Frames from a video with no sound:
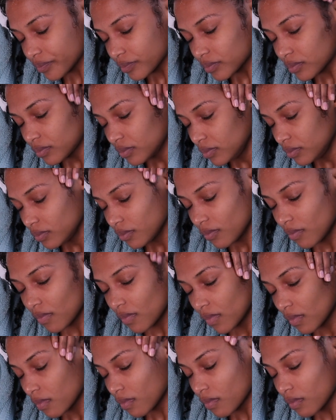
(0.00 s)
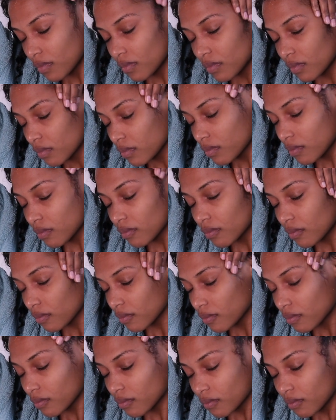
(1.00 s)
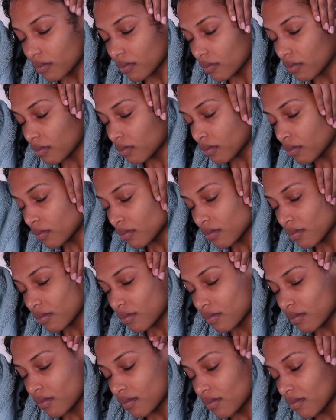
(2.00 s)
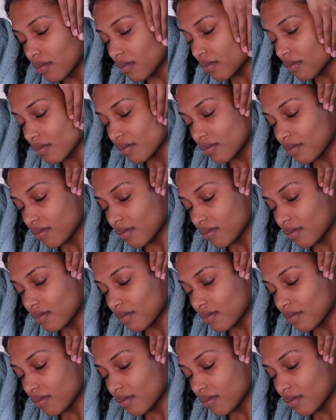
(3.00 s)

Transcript: (silence)